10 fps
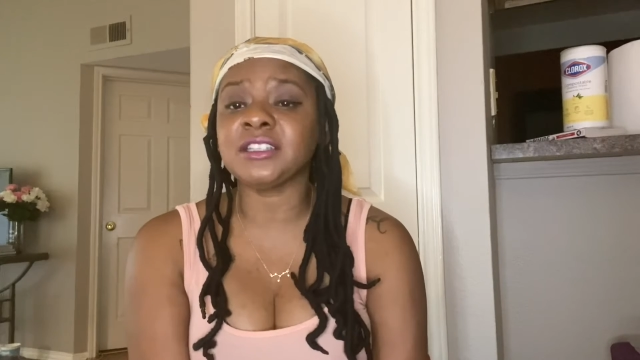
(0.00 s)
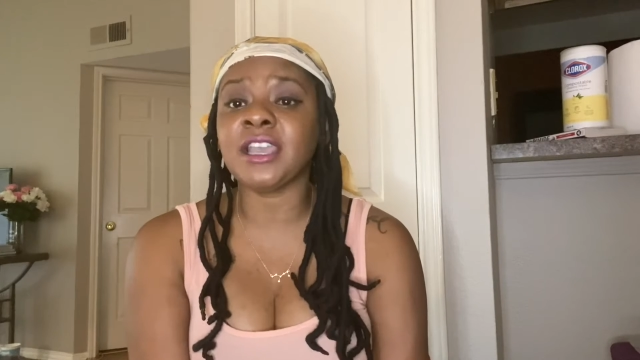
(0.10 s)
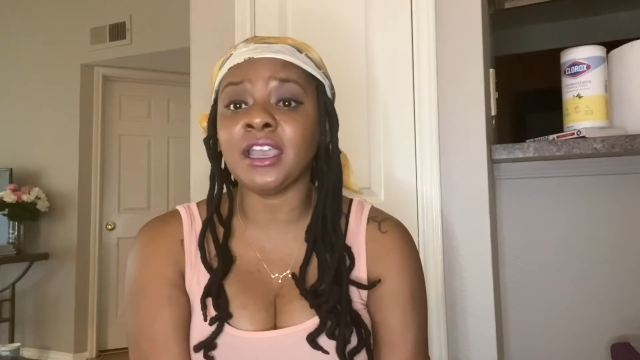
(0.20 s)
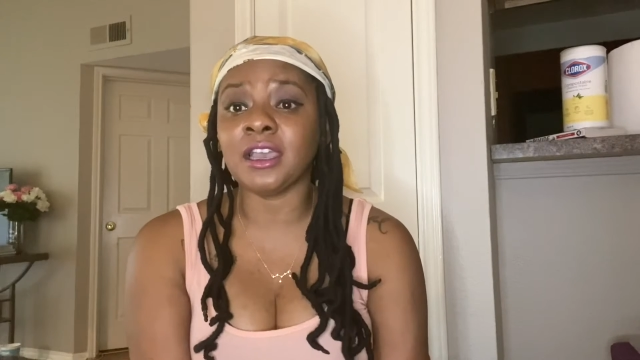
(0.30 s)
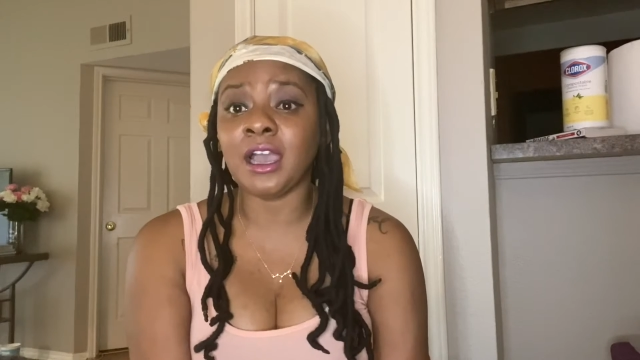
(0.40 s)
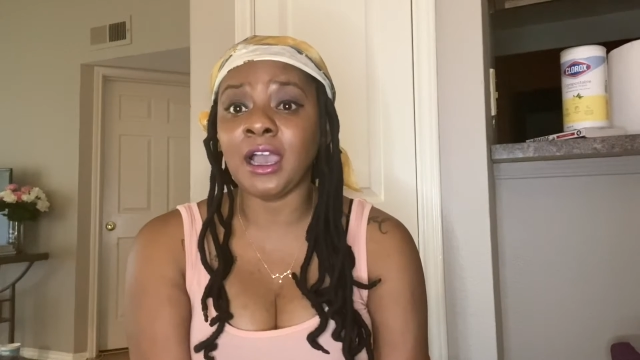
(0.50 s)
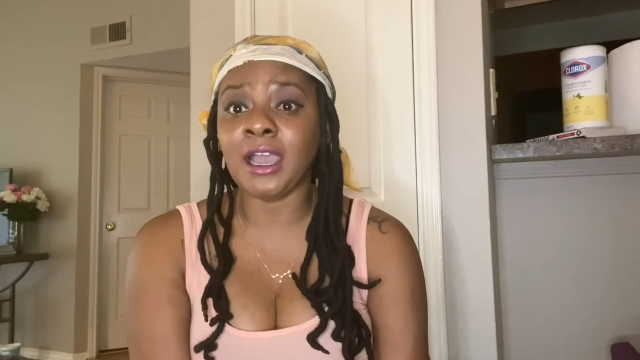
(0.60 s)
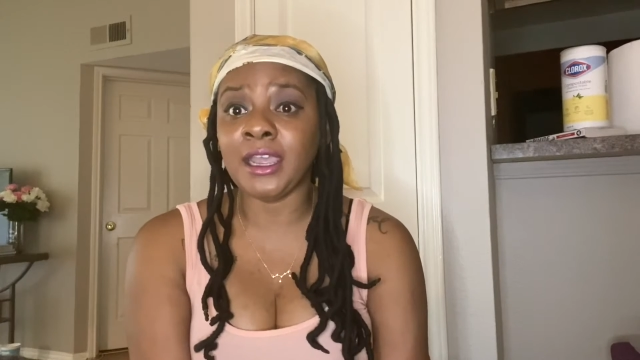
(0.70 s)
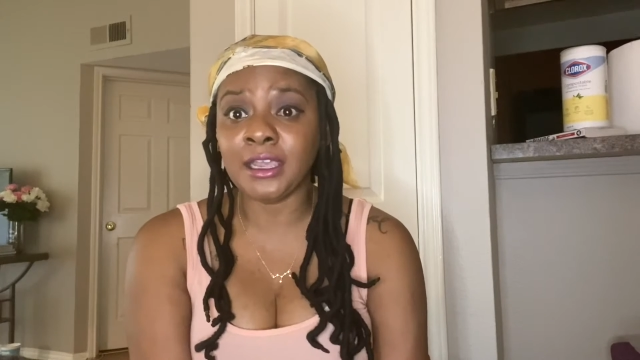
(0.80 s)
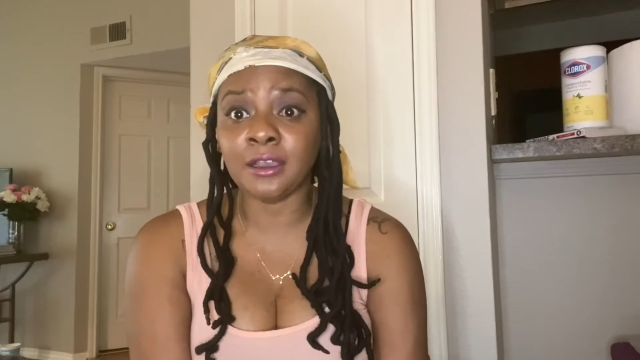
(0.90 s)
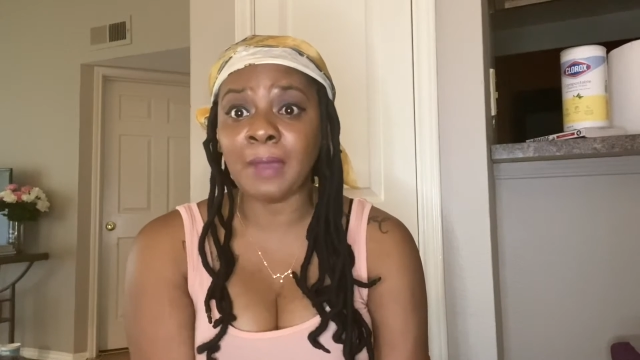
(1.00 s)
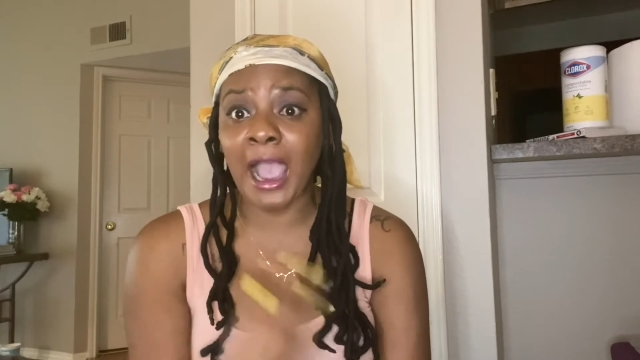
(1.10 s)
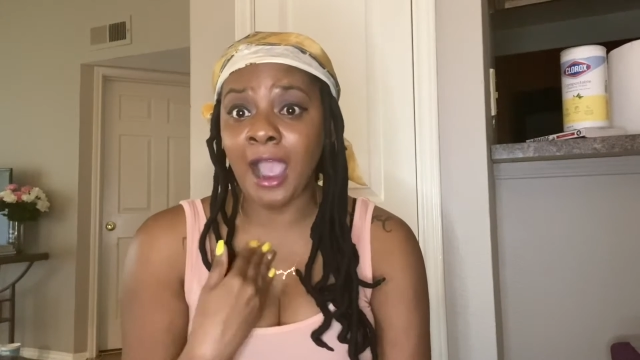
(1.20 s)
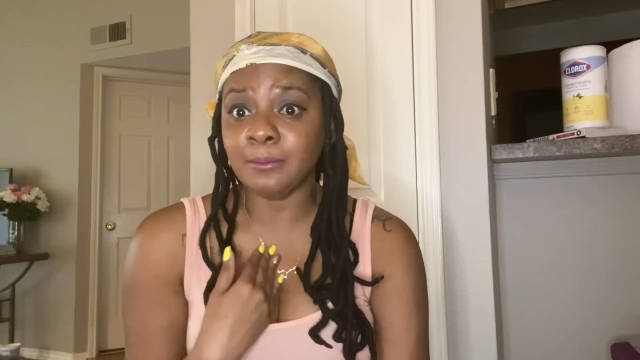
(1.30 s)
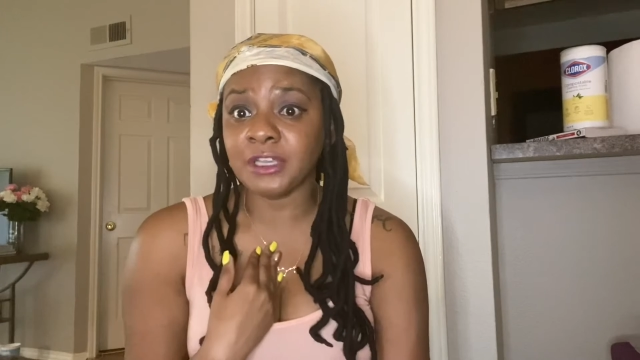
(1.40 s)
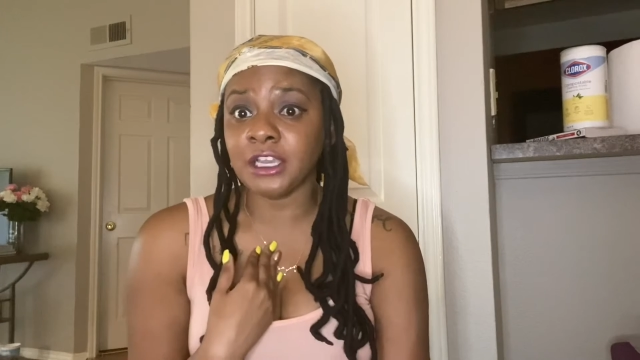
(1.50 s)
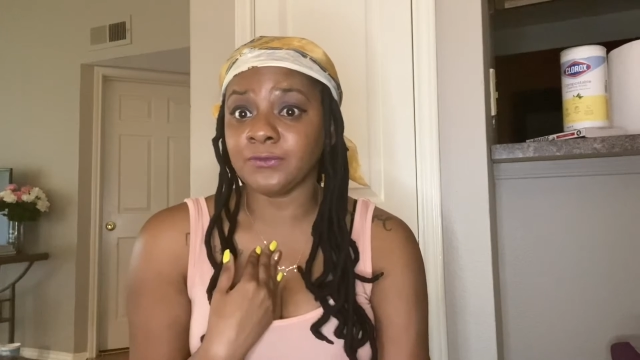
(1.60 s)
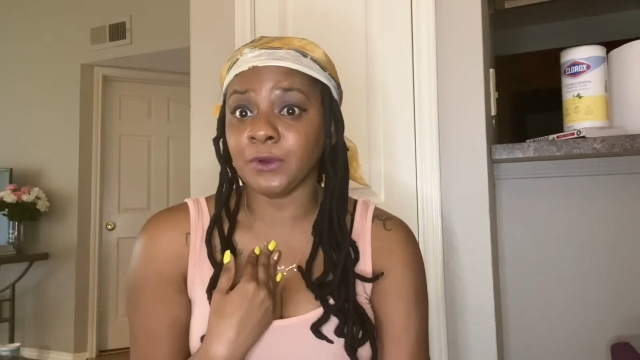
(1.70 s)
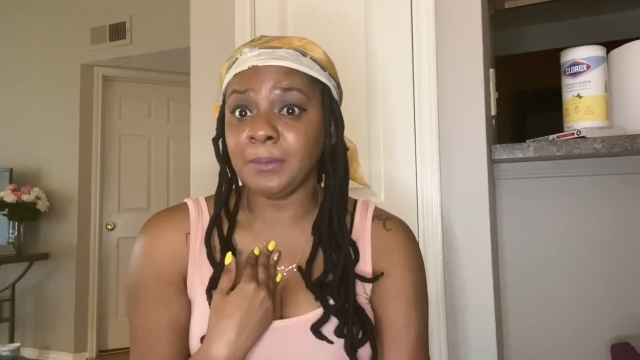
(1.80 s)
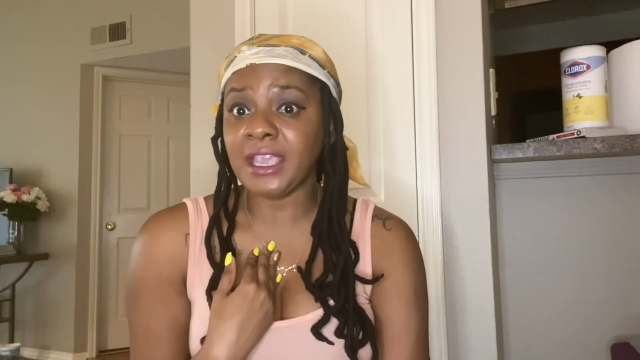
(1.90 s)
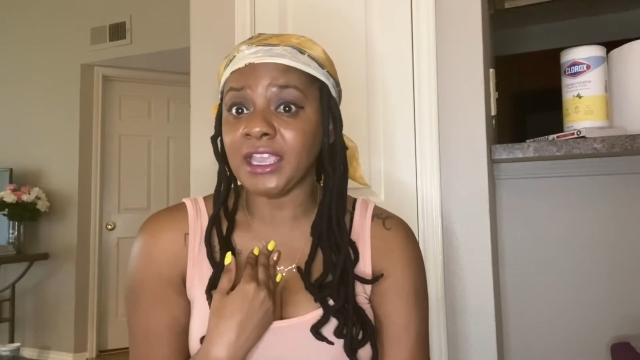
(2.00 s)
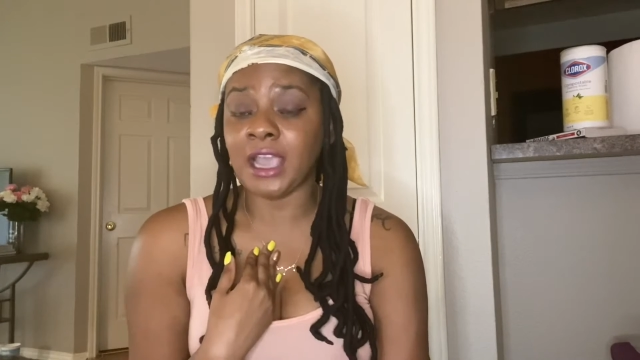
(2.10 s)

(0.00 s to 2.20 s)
Yeah, I am. I'm good for me.